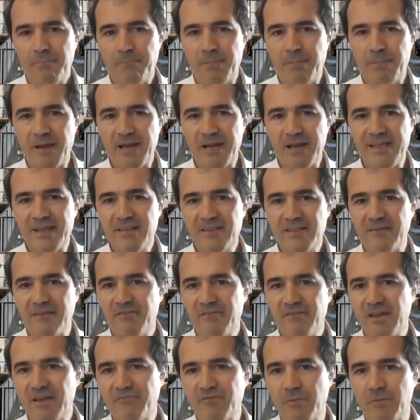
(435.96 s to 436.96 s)
buildings,
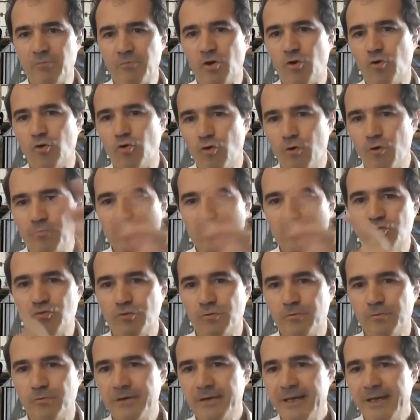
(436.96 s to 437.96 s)
everything from the home
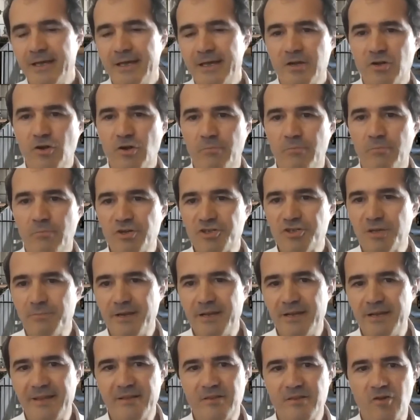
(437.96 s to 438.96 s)
to commercial
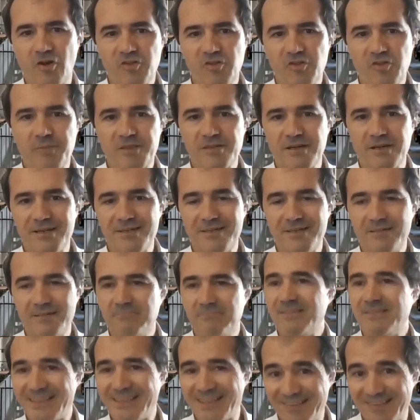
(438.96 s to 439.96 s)
buildings, hospital,
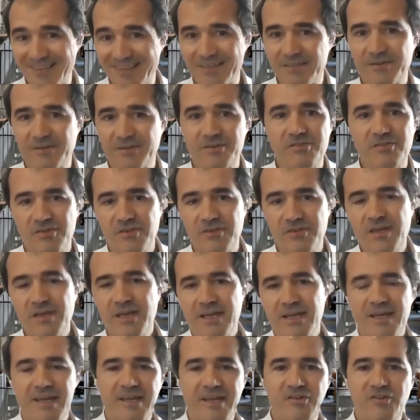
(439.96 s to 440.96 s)
data centers,
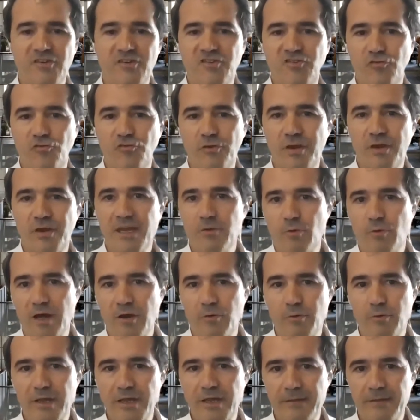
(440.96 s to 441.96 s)
industry
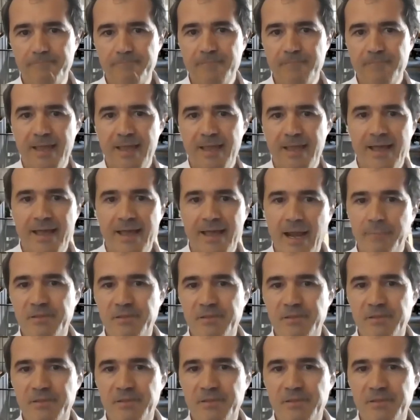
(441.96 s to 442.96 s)
where we help
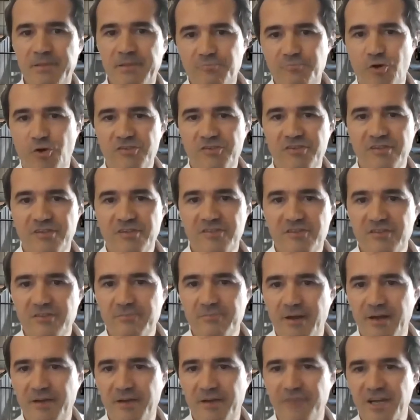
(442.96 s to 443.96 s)
digitize processes,
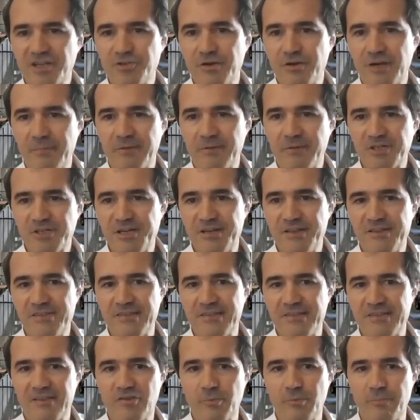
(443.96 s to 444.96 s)
manufacturing machines
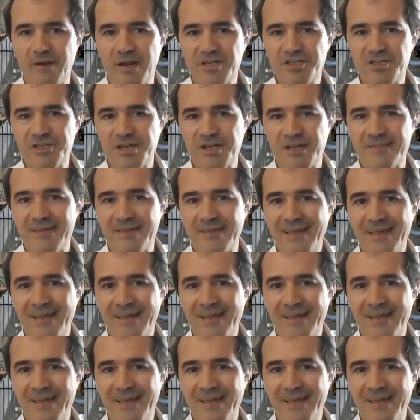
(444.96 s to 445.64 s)
and supply chains,